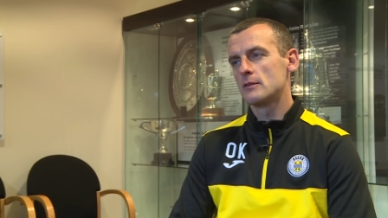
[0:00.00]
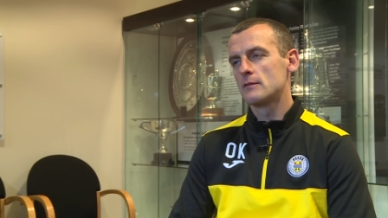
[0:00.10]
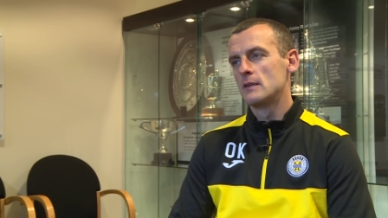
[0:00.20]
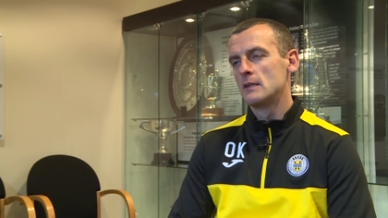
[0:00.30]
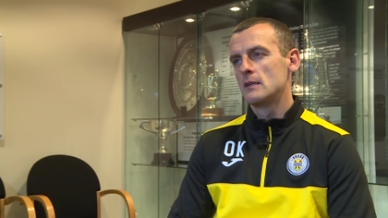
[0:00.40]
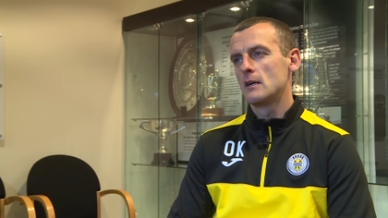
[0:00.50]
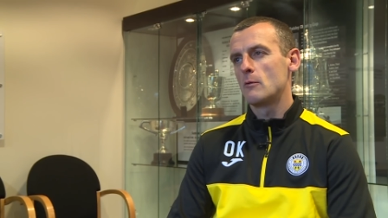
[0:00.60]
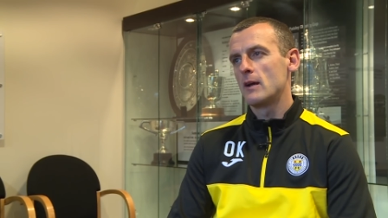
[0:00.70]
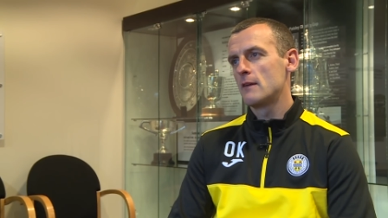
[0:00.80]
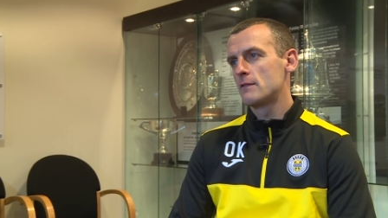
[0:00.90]
of
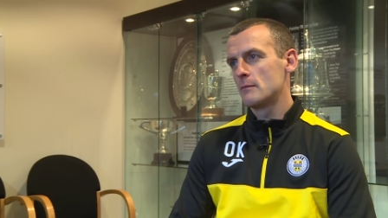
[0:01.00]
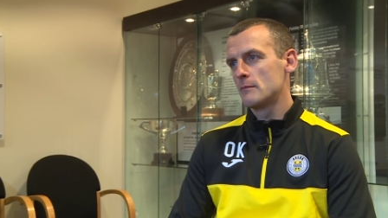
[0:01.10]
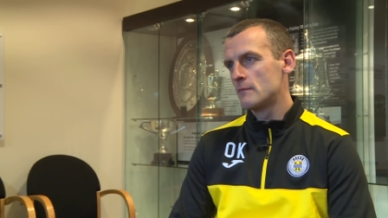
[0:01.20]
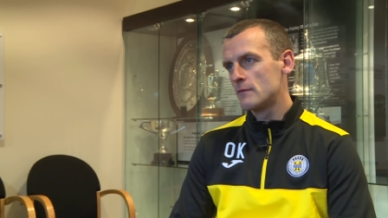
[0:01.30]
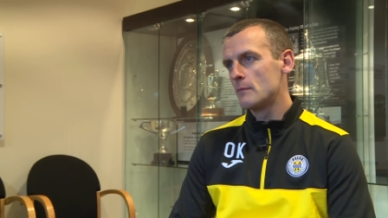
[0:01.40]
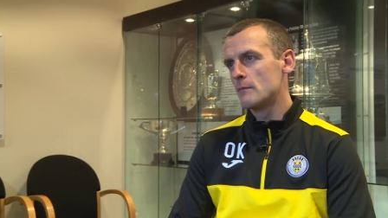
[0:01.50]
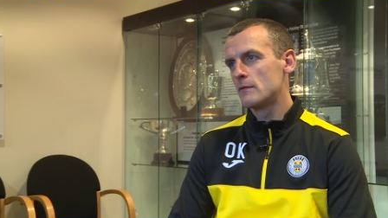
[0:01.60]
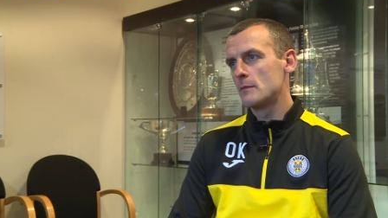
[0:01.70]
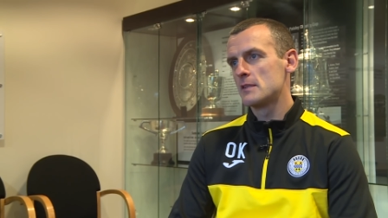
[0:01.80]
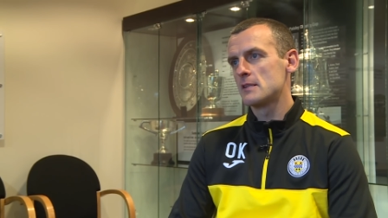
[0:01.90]
away from
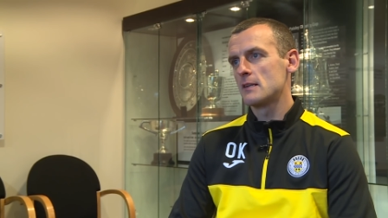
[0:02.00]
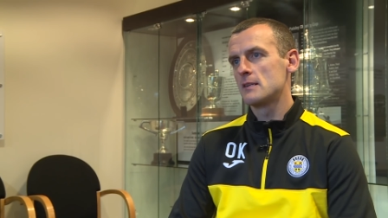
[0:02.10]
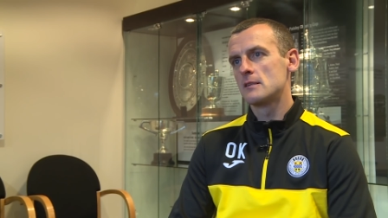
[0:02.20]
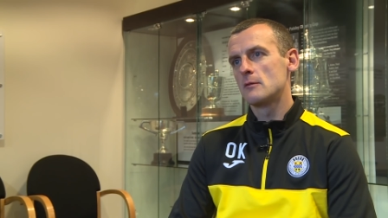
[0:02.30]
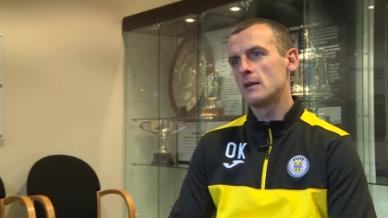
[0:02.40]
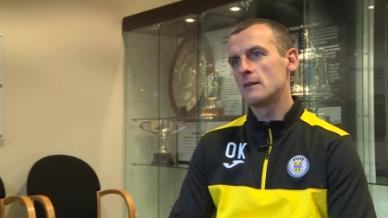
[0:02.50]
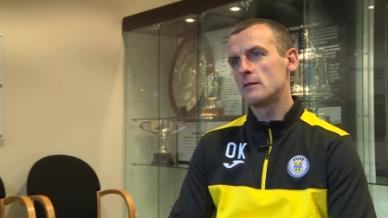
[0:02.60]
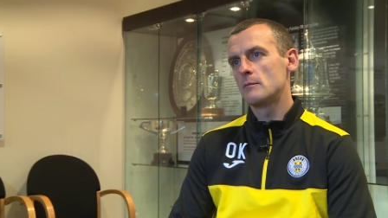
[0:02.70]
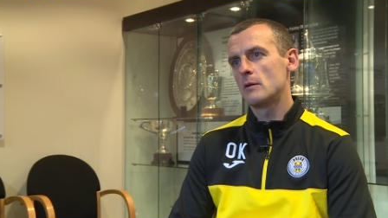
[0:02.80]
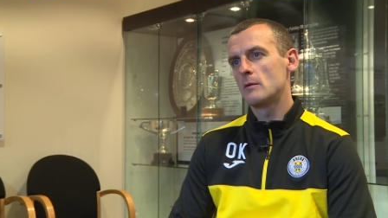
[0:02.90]
the cities and away
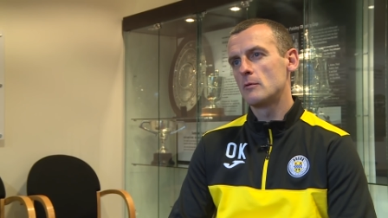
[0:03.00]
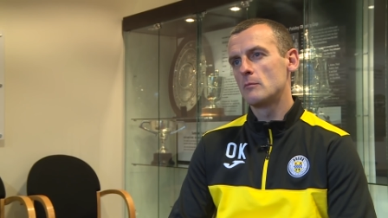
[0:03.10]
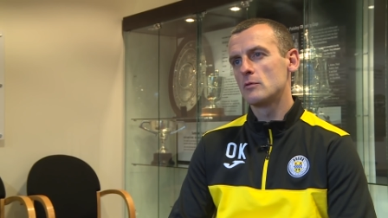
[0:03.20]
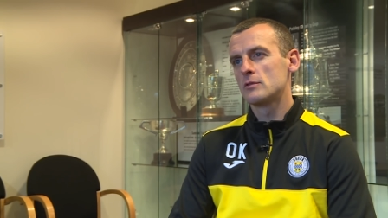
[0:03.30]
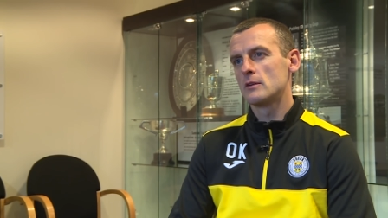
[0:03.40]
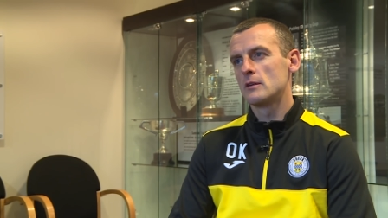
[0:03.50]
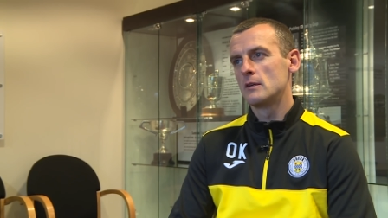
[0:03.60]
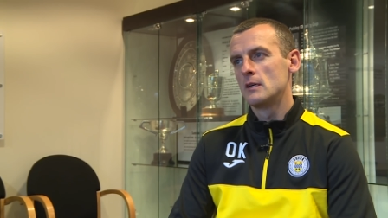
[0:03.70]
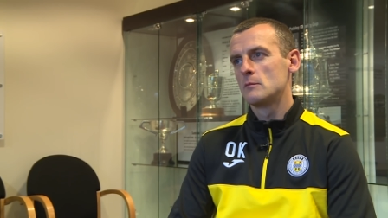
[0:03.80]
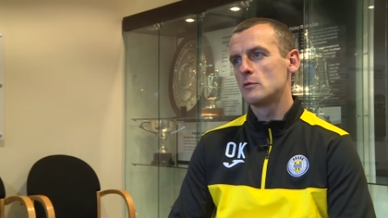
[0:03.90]
from probably where most of
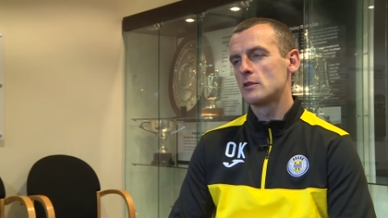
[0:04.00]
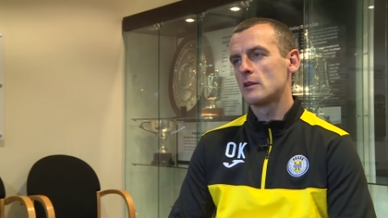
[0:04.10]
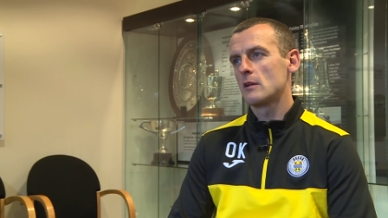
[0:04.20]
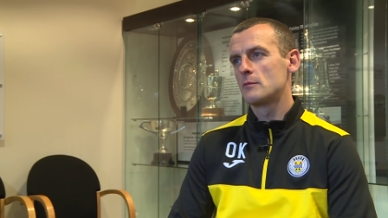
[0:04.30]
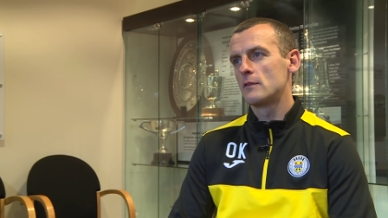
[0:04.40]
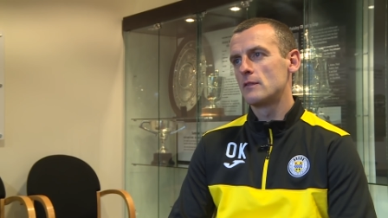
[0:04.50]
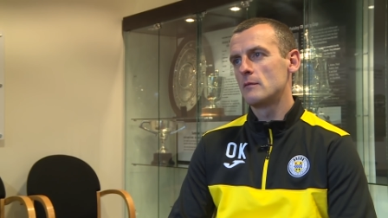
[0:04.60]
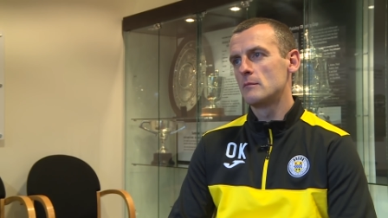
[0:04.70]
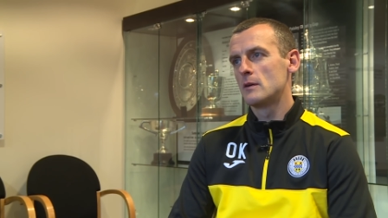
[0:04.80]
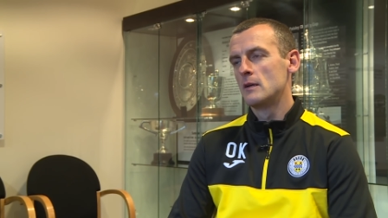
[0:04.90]
the clubs are
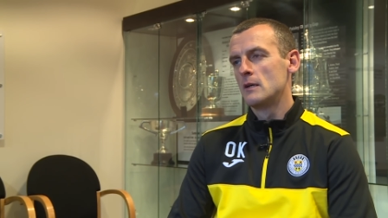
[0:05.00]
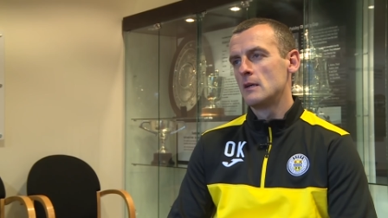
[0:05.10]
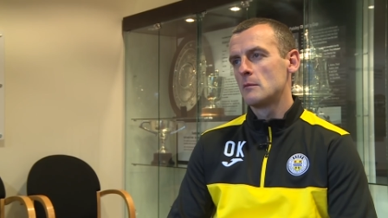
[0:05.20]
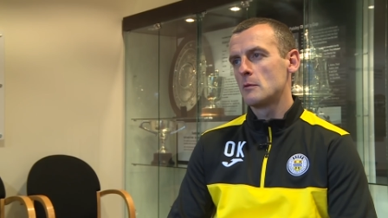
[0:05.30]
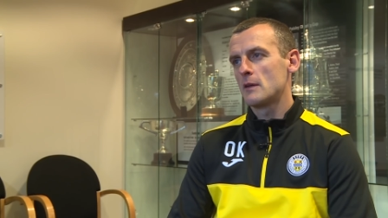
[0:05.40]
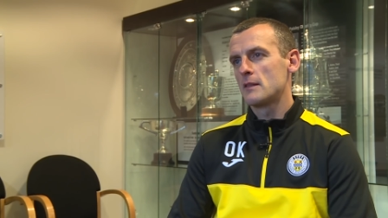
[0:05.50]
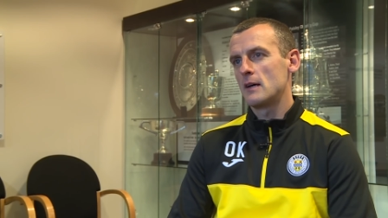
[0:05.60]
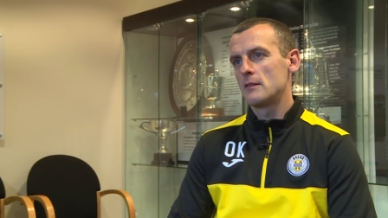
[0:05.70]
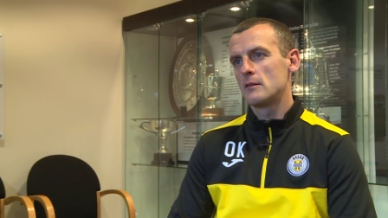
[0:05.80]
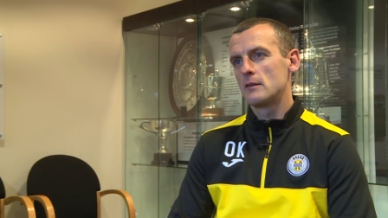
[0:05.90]
from. But with
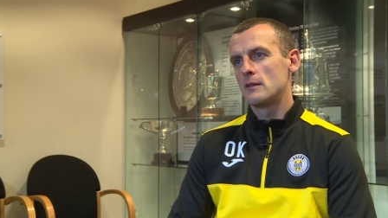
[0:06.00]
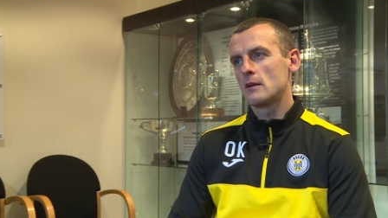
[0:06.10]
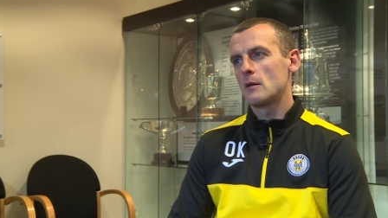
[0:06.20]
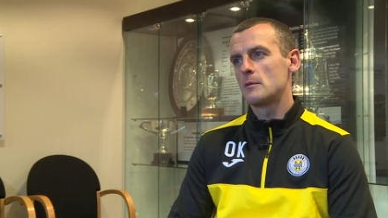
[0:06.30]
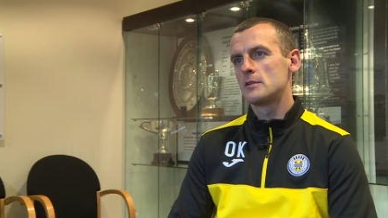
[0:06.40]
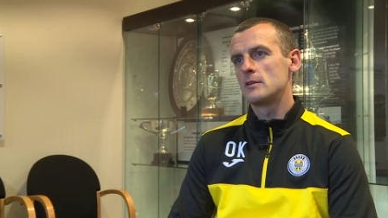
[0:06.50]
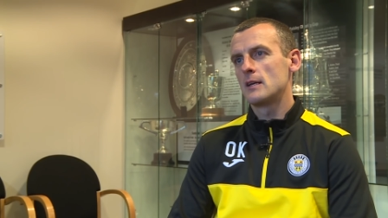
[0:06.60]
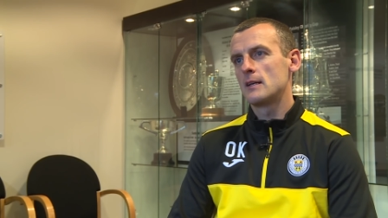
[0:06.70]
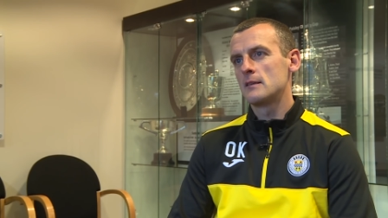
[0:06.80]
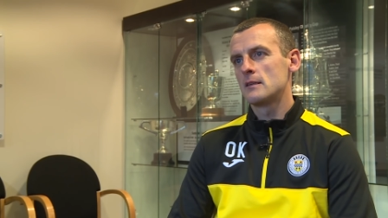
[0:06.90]
that, the club has a real
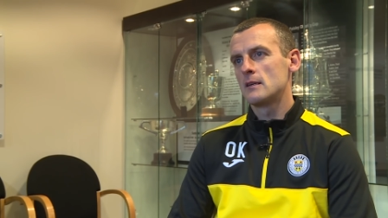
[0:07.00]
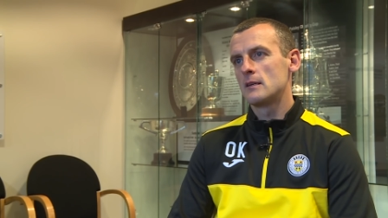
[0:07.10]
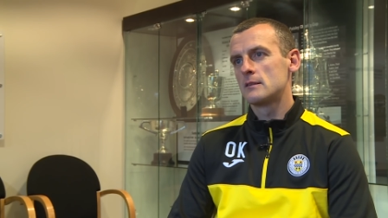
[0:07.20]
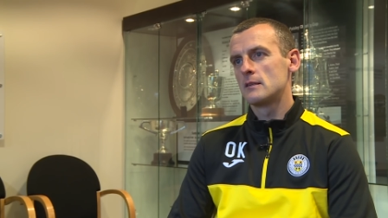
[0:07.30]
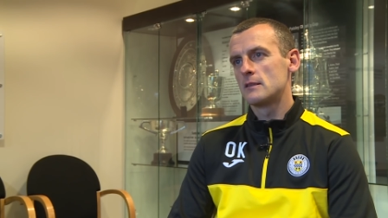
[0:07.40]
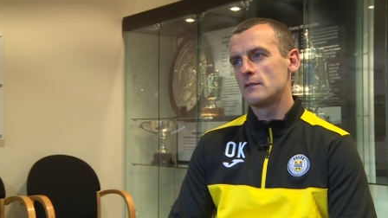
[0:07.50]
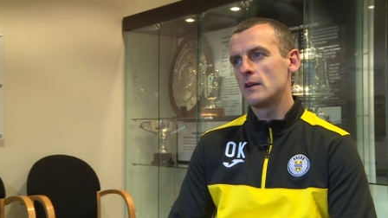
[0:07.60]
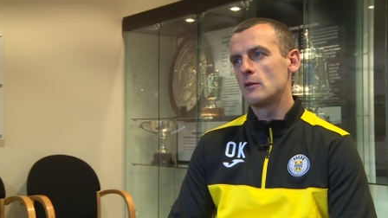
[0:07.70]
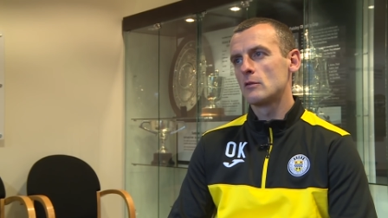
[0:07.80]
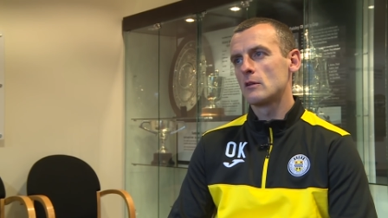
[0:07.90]
identity. It's a
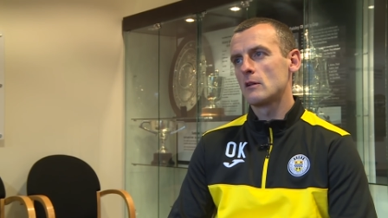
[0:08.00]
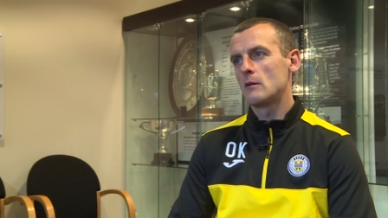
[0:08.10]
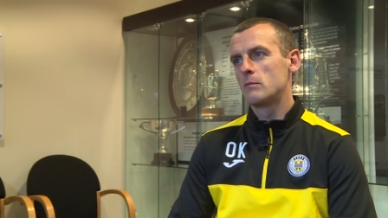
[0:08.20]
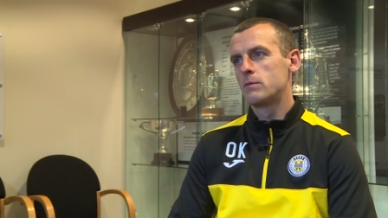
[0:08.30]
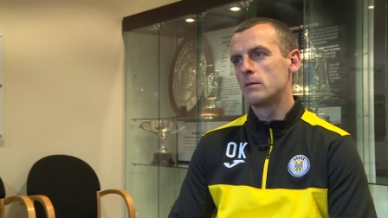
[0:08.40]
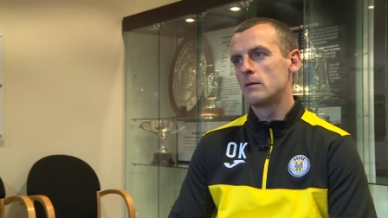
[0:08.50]
very local club.